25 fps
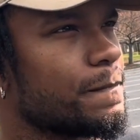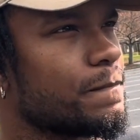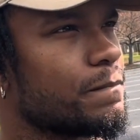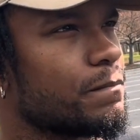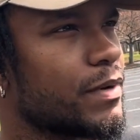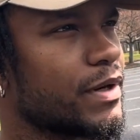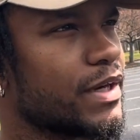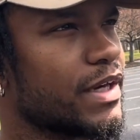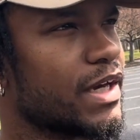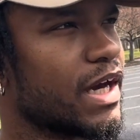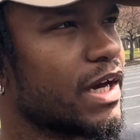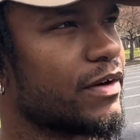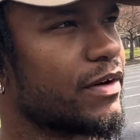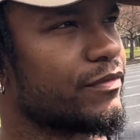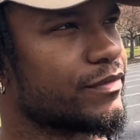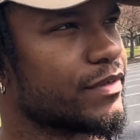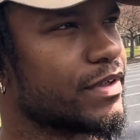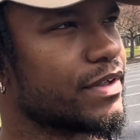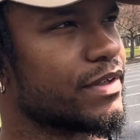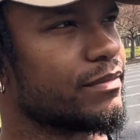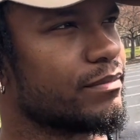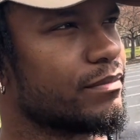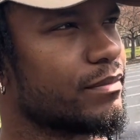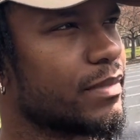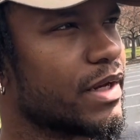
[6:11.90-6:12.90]
but yeah, I've
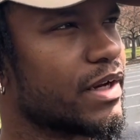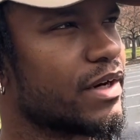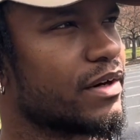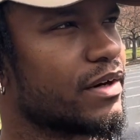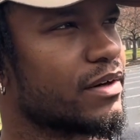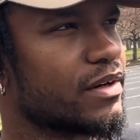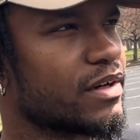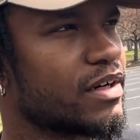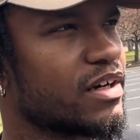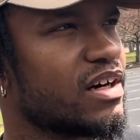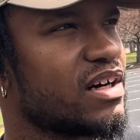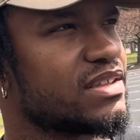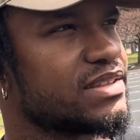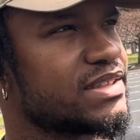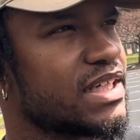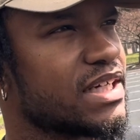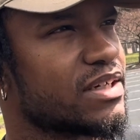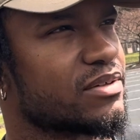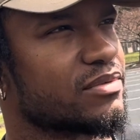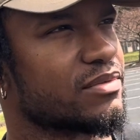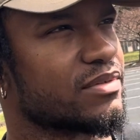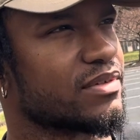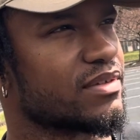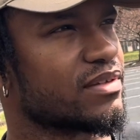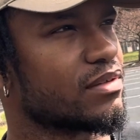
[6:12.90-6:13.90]
getting better in
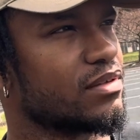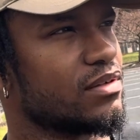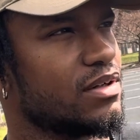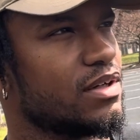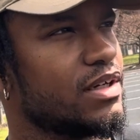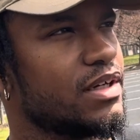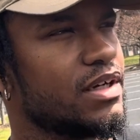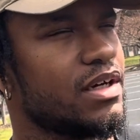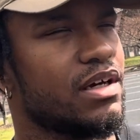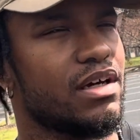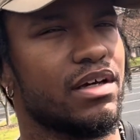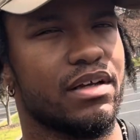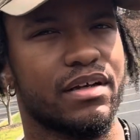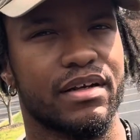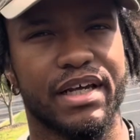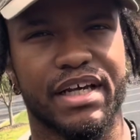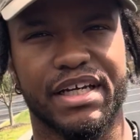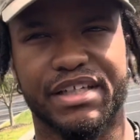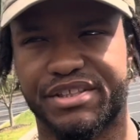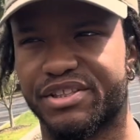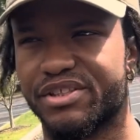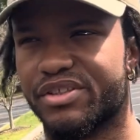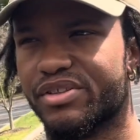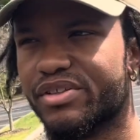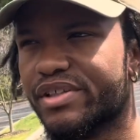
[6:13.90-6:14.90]
contact with
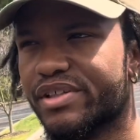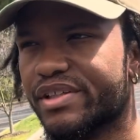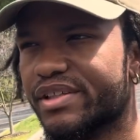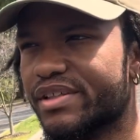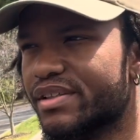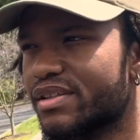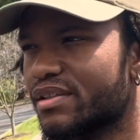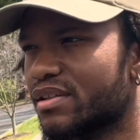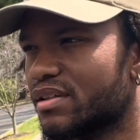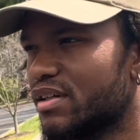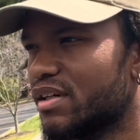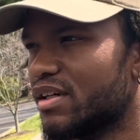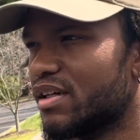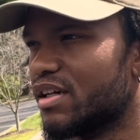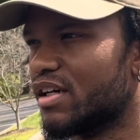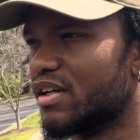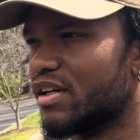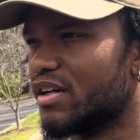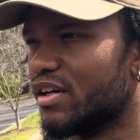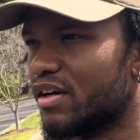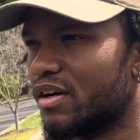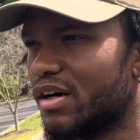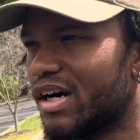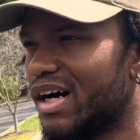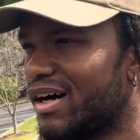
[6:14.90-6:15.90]
nature and, you
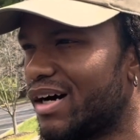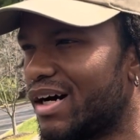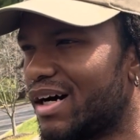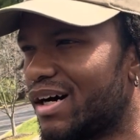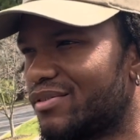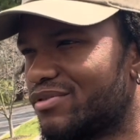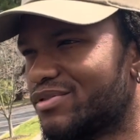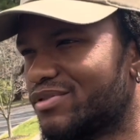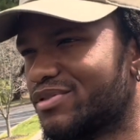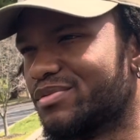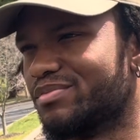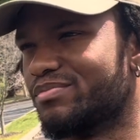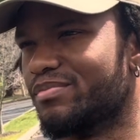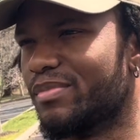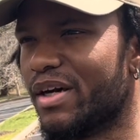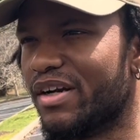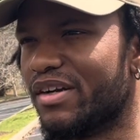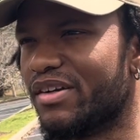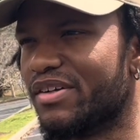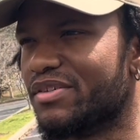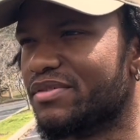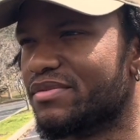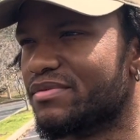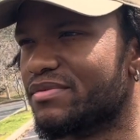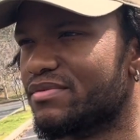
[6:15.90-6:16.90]
know, I, I was
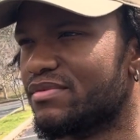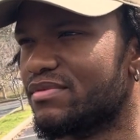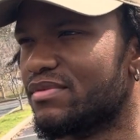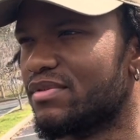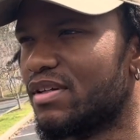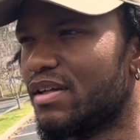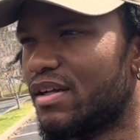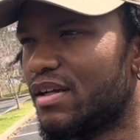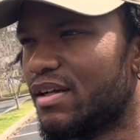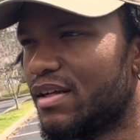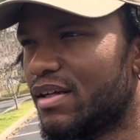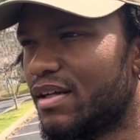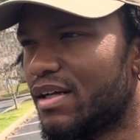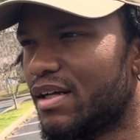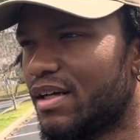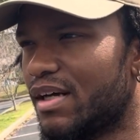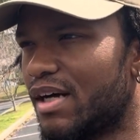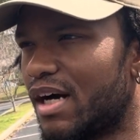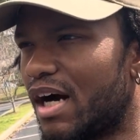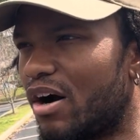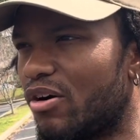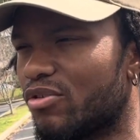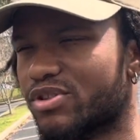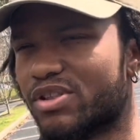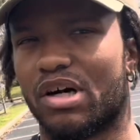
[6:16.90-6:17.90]
better
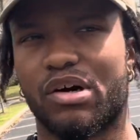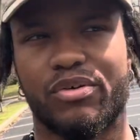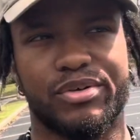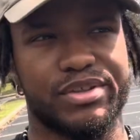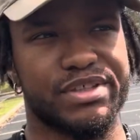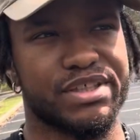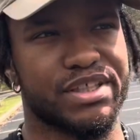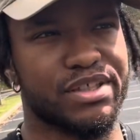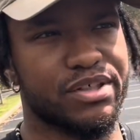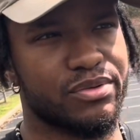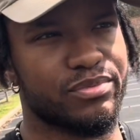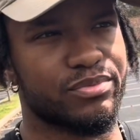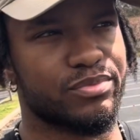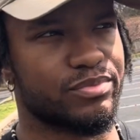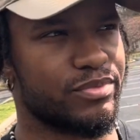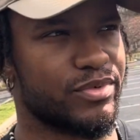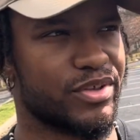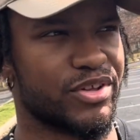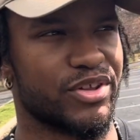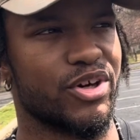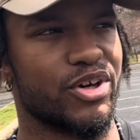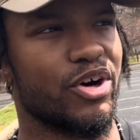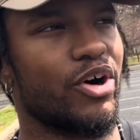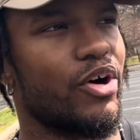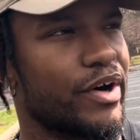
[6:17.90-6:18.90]
I was always good
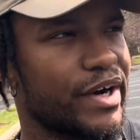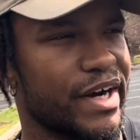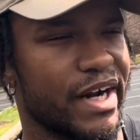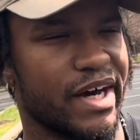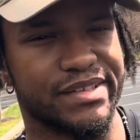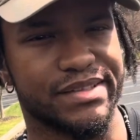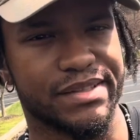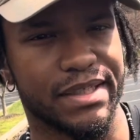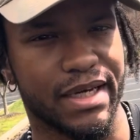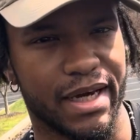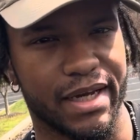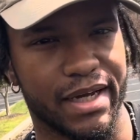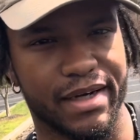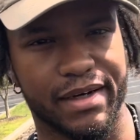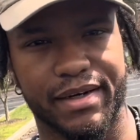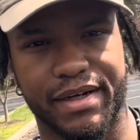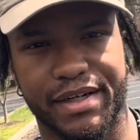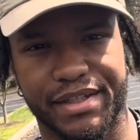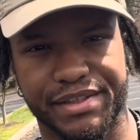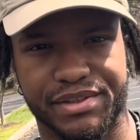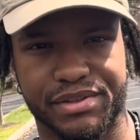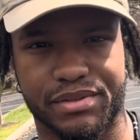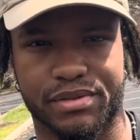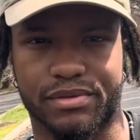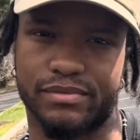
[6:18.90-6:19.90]
with going outside in
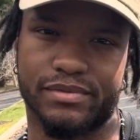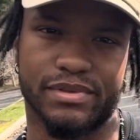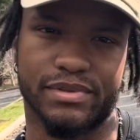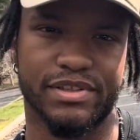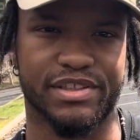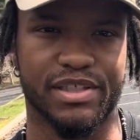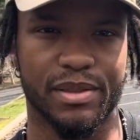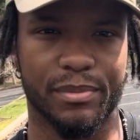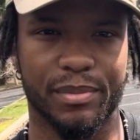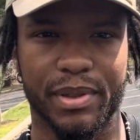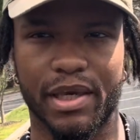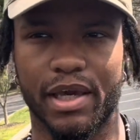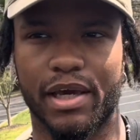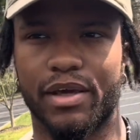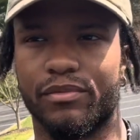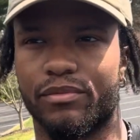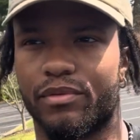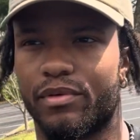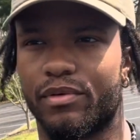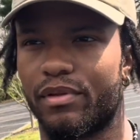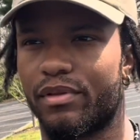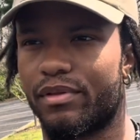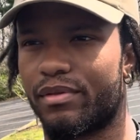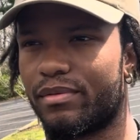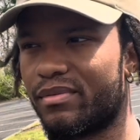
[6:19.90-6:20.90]
nature to begin
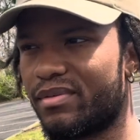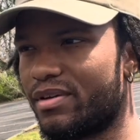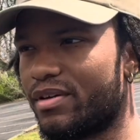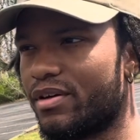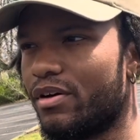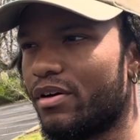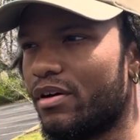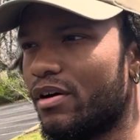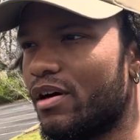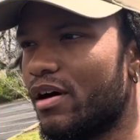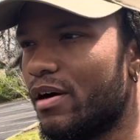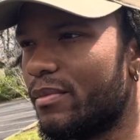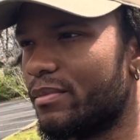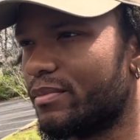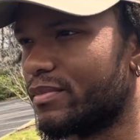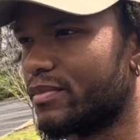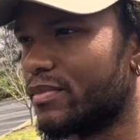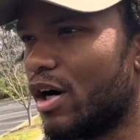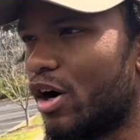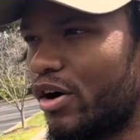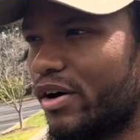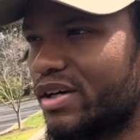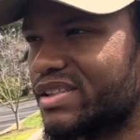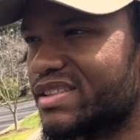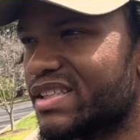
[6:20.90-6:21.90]
with. You know, I'm
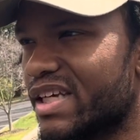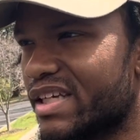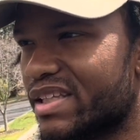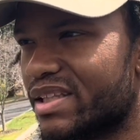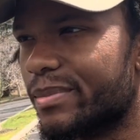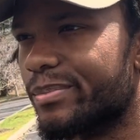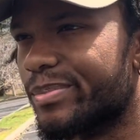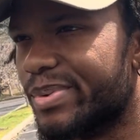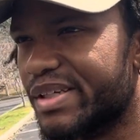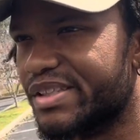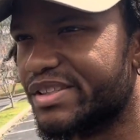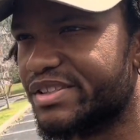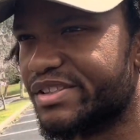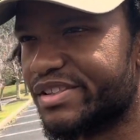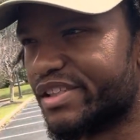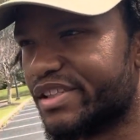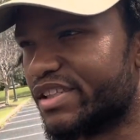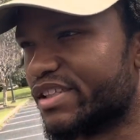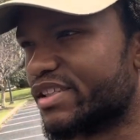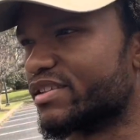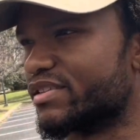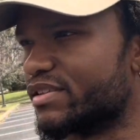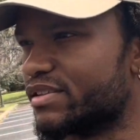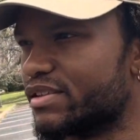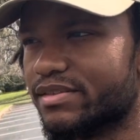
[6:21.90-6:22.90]
always at the beach
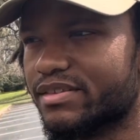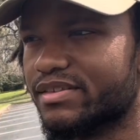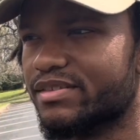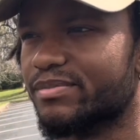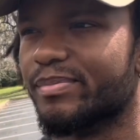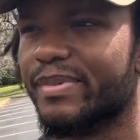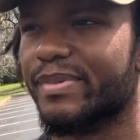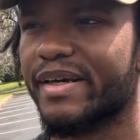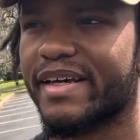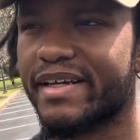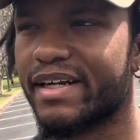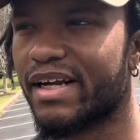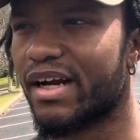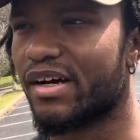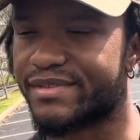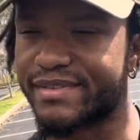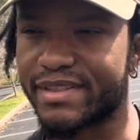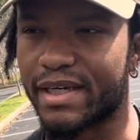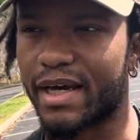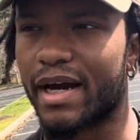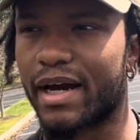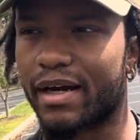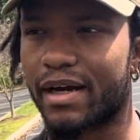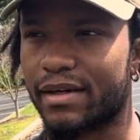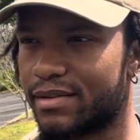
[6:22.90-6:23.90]
and being
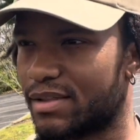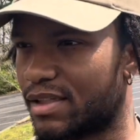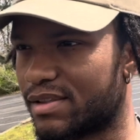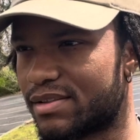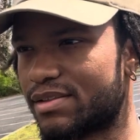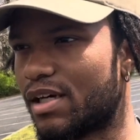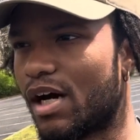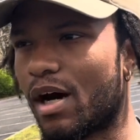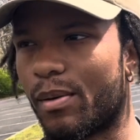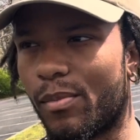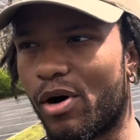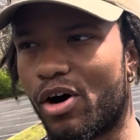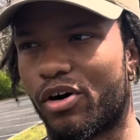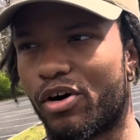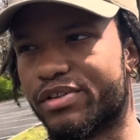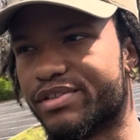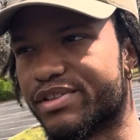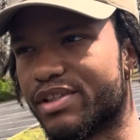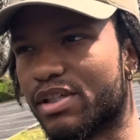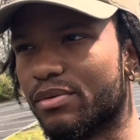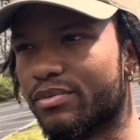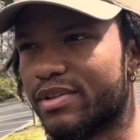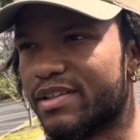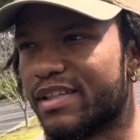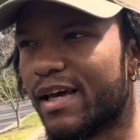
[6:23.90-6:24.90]
outside. That's I'm always
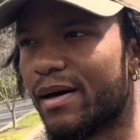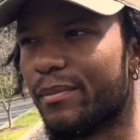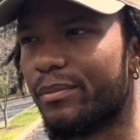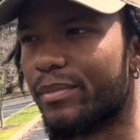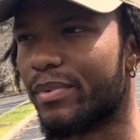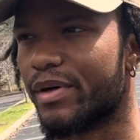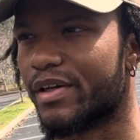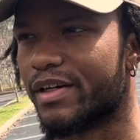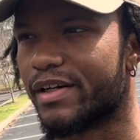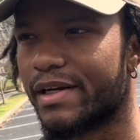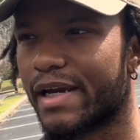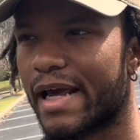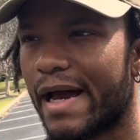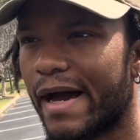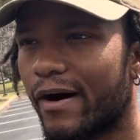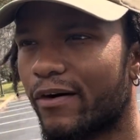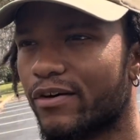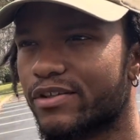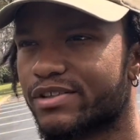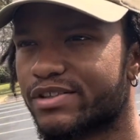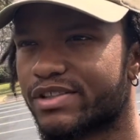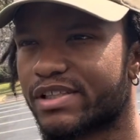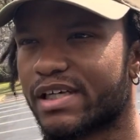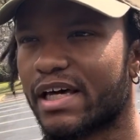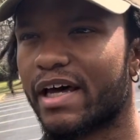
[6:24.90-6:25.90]
good with that. But now
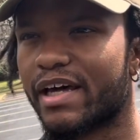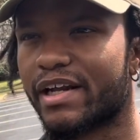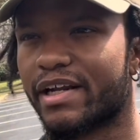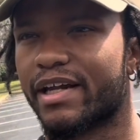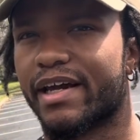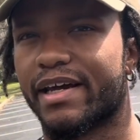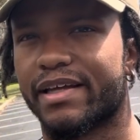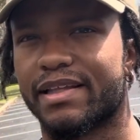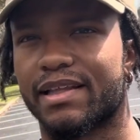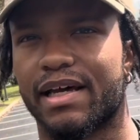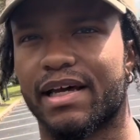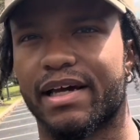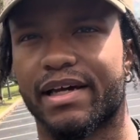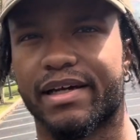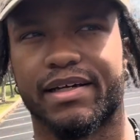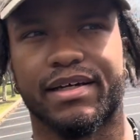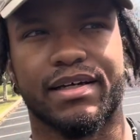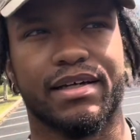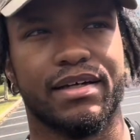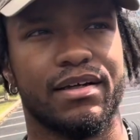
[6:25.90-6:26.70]
it's kind of like